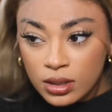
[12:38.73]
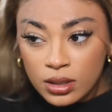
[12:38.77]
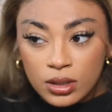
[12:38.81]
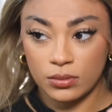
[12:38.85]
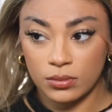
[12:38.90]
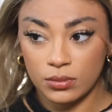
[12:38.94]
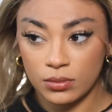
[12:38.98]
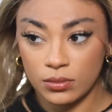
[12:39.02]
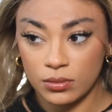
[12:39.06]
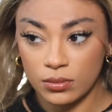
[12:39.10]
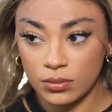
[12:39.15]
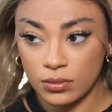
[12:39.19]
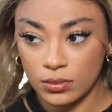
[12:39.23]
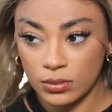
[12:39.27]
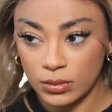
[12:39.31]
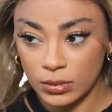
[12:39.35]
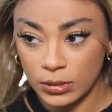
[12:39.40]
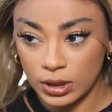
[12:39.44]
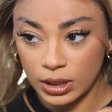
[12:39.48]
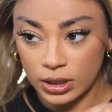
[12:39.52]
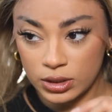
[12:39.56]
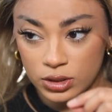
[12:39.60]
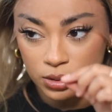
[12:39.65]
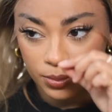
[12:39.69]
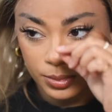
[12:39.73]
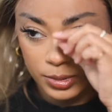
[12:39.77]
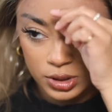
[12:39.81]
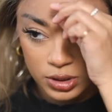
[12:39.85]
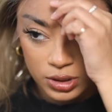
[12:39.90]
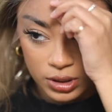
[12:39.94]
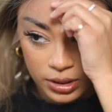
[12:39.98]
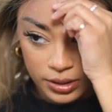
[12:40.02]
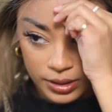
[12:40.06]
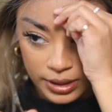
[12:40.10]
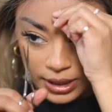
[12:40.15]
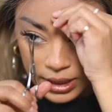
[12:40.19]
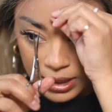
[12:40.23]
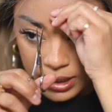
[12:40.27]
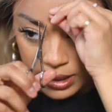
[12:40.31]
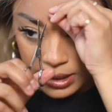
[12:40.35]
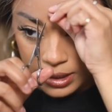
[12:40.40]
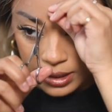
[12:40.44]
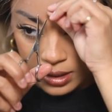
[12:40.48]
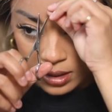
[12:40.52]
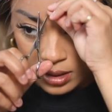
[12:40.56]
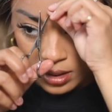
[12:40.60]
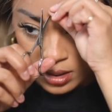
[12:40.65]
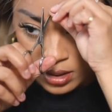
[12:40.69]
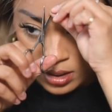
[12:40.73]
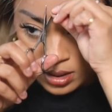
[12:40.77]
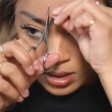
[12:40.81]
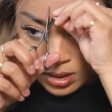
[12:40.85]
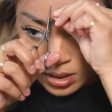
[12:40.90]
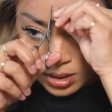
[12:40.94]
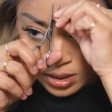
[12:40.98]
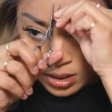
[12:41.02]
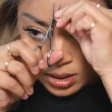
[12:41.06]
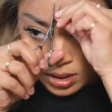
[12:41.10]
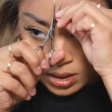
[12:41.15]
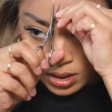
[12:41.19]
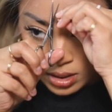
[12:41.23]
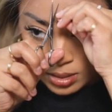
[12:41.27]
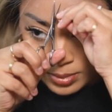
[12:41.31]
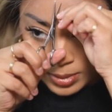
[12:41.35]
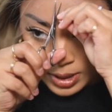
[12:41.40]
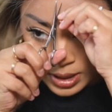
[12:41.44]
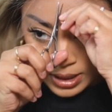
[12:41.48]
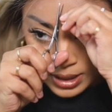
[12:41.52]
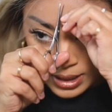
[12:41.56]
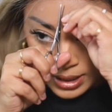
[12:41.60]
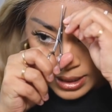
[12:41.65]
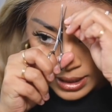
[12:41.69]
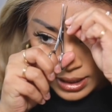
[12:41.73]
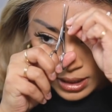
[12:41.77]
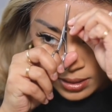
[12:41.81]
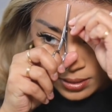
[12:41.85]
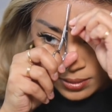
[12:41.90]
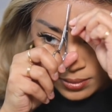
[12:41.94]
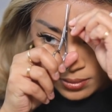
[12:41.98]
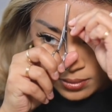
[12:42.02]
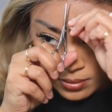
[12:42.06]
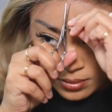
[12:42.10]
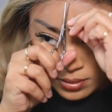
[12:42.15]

Yeah, so I'm gonna start right here and I'm gonna cut.